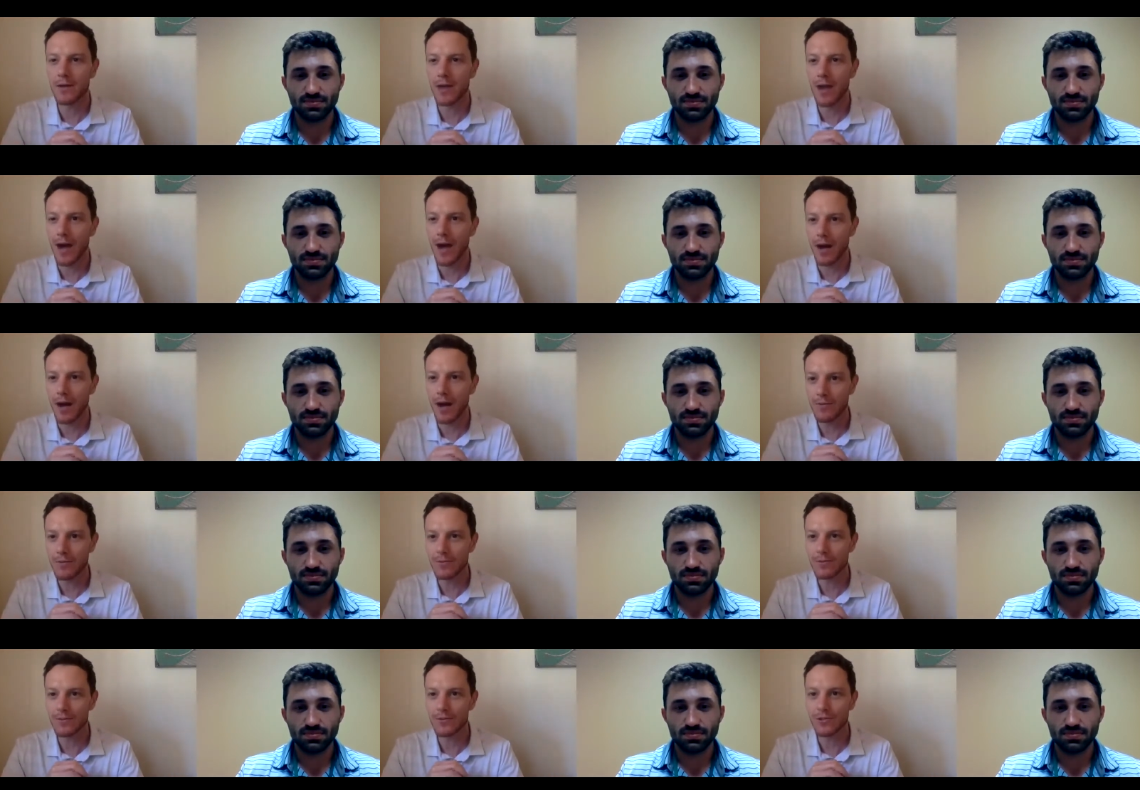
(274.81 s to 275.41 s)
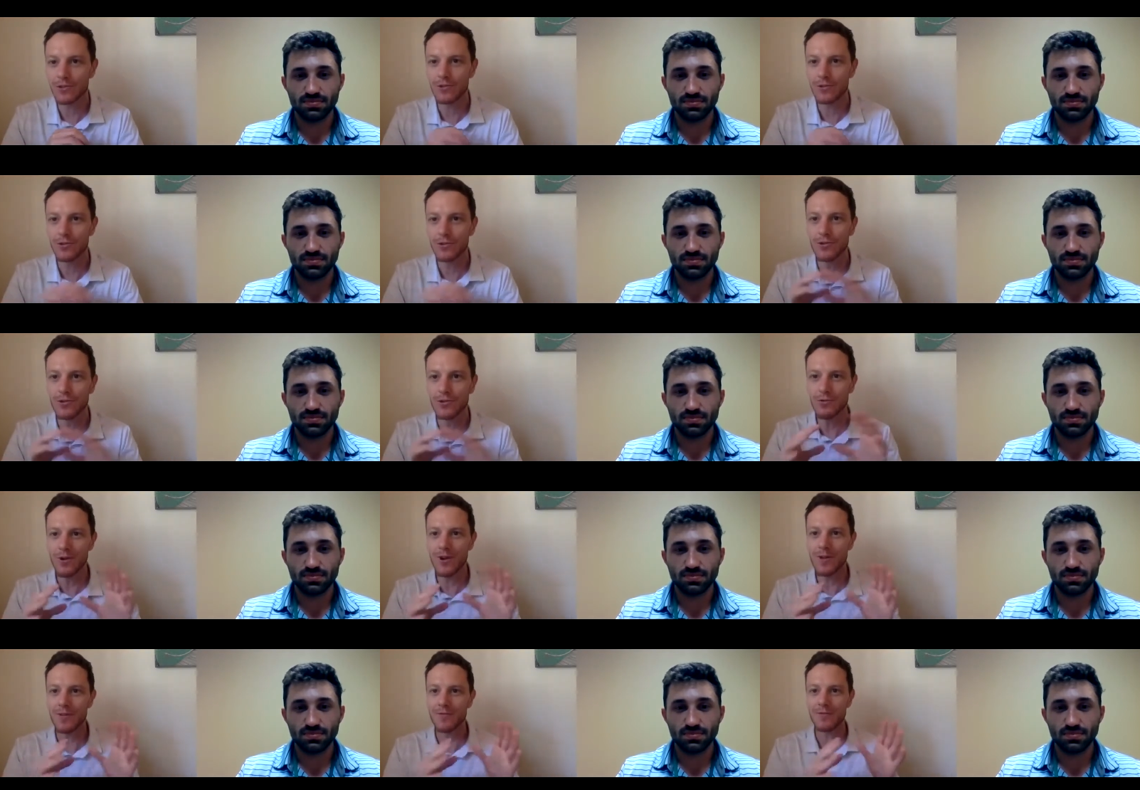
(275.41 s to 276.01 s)
Speaker 1: how so
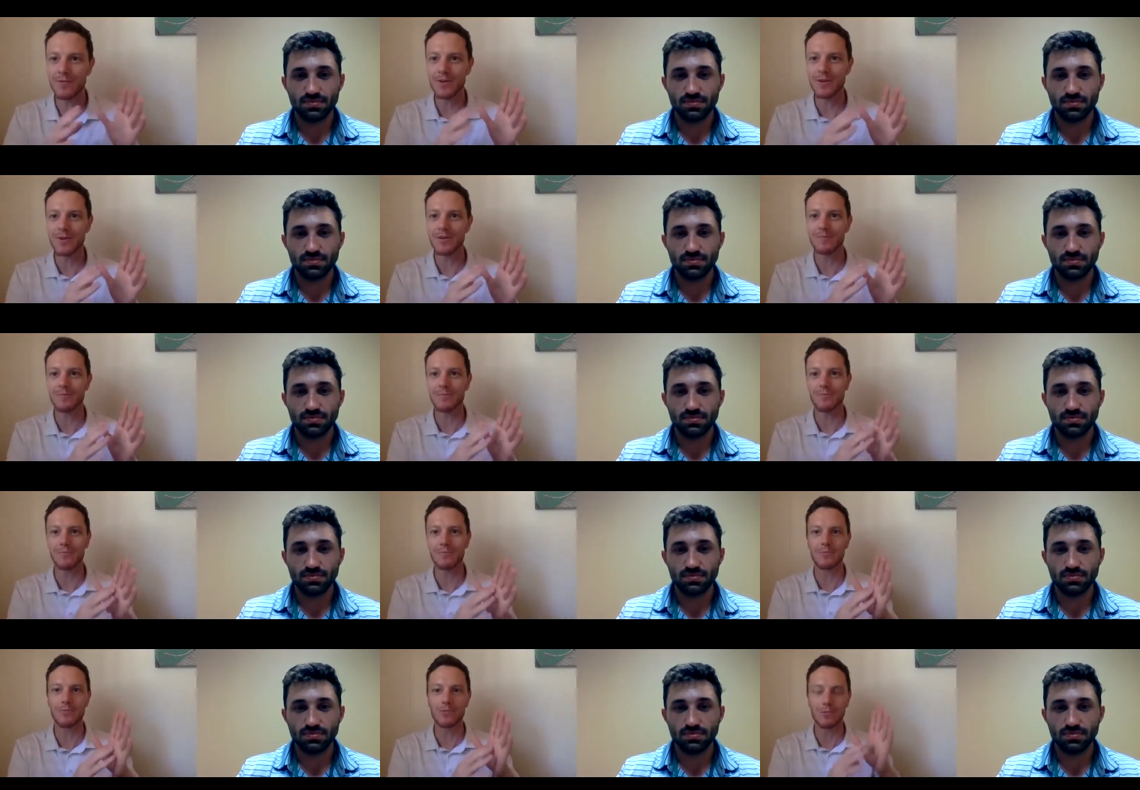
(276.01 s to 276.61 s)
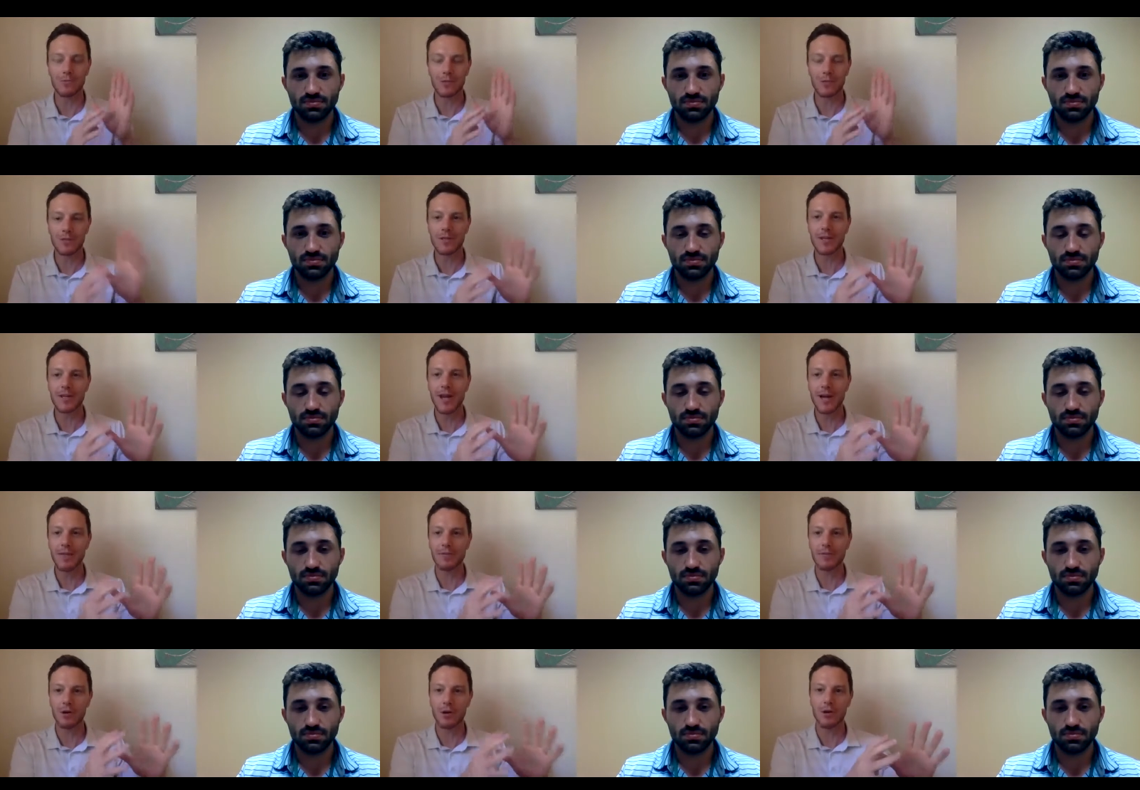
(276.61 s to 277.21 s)
you went from
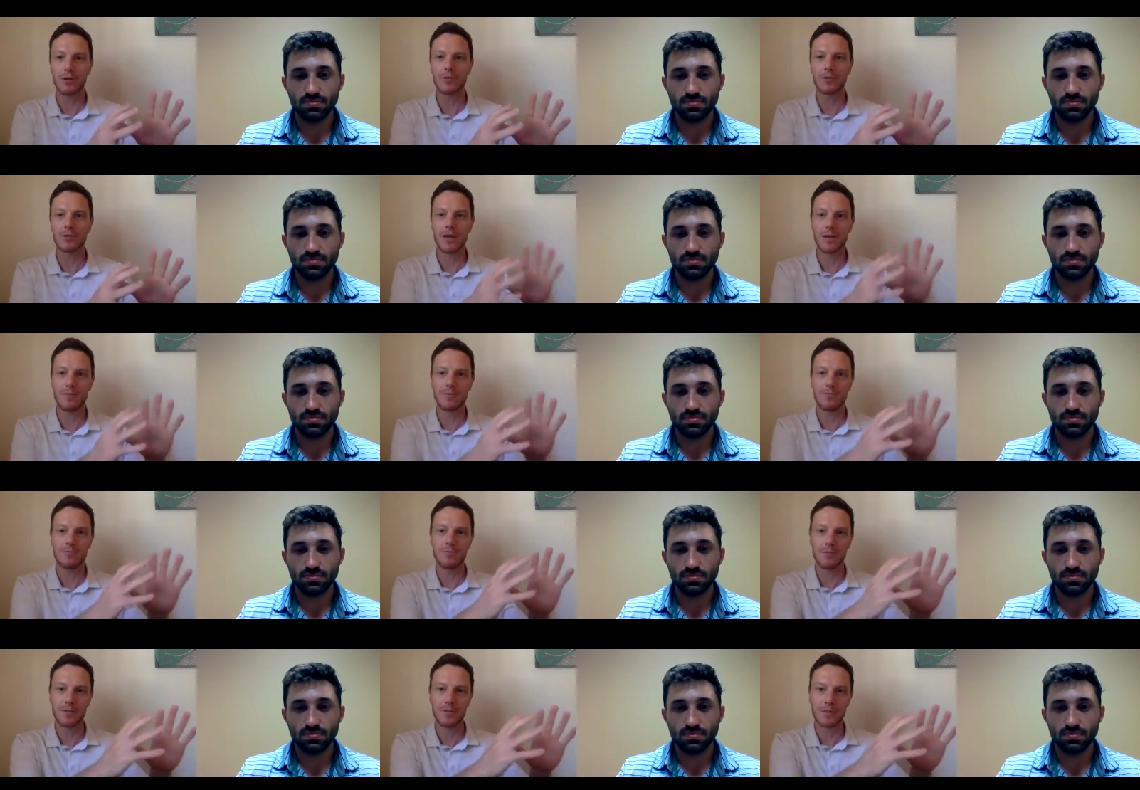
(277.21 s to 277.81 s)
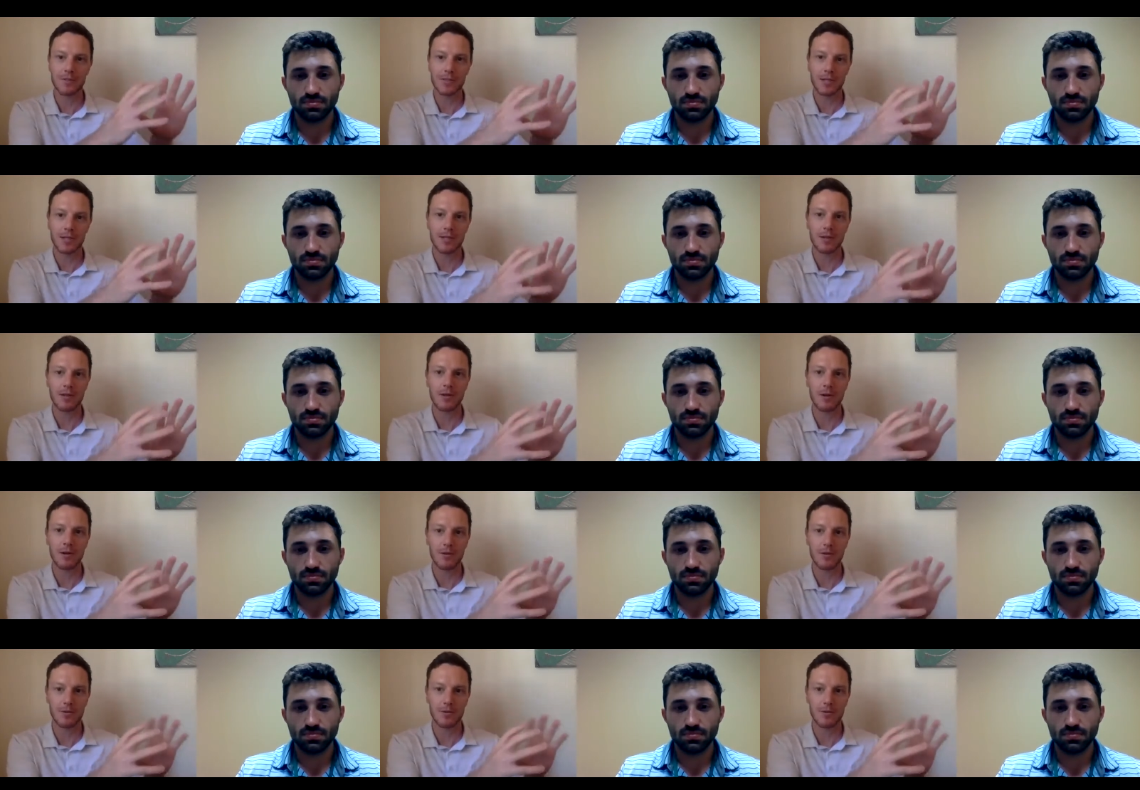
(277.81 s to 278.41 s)
really having a hard time
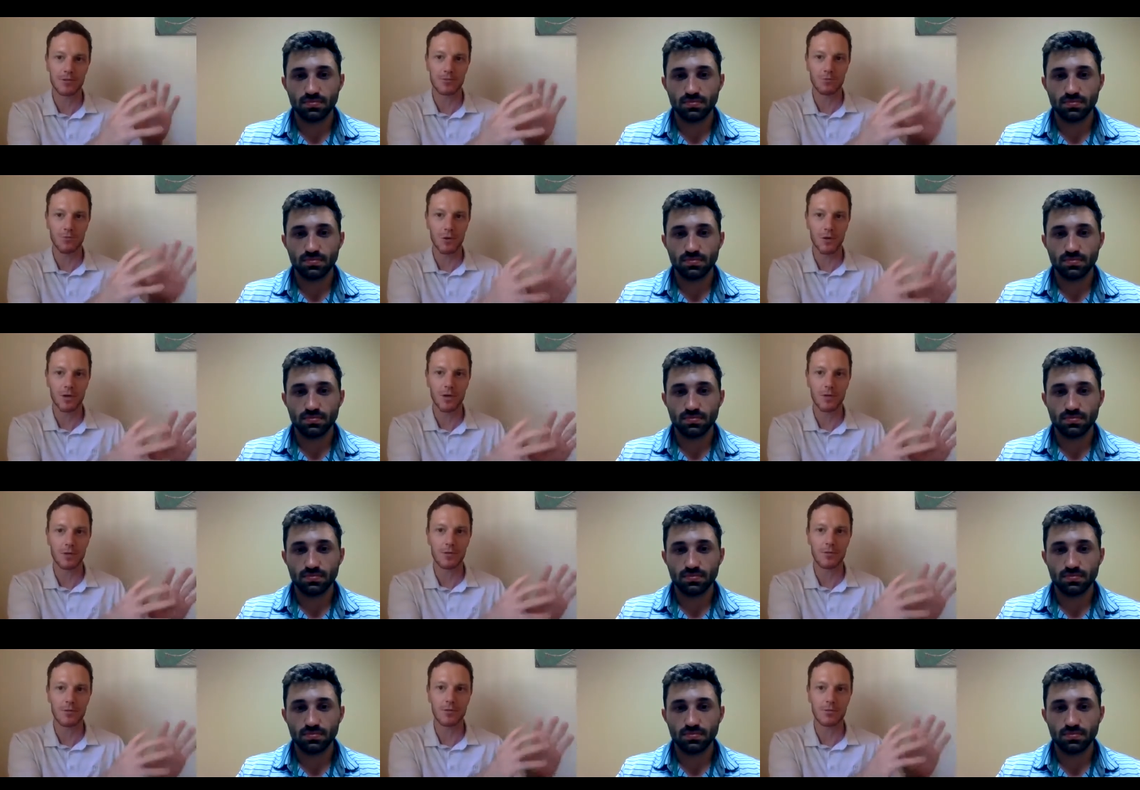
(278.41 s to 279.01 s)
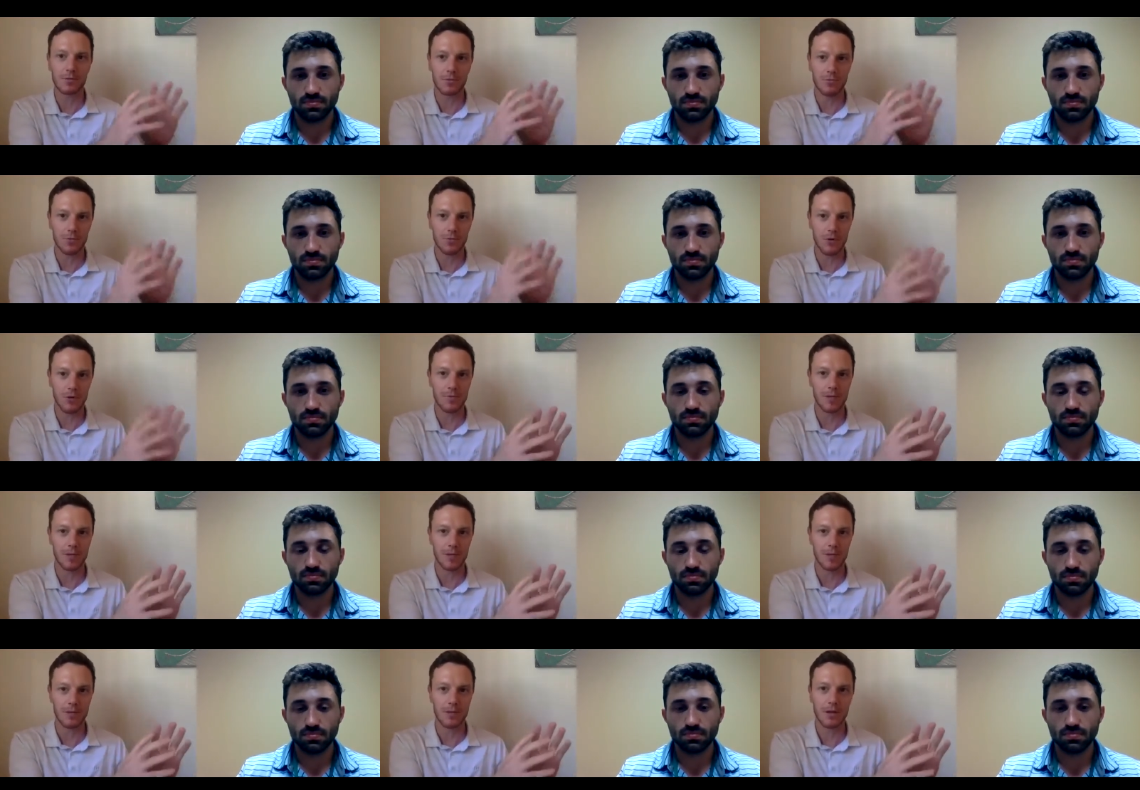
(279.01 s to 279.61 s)
fixated on this one
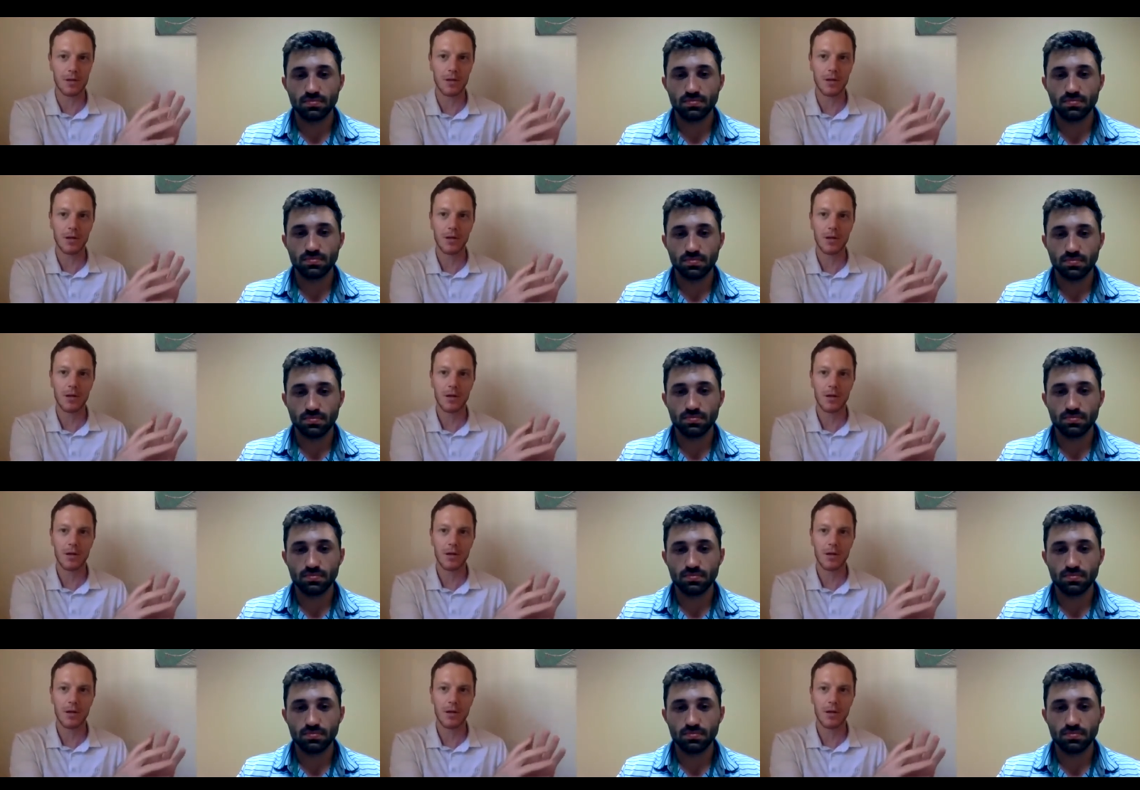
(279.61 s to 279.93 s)
woman